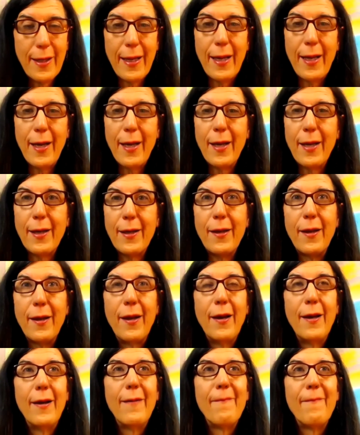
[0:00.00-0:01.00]
And
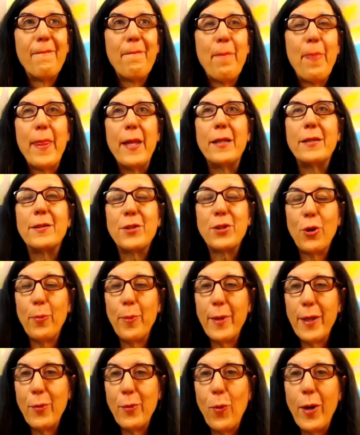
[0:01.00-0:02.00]
in so
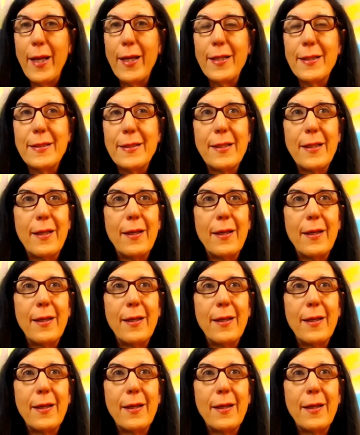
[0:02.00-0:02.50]
many ways,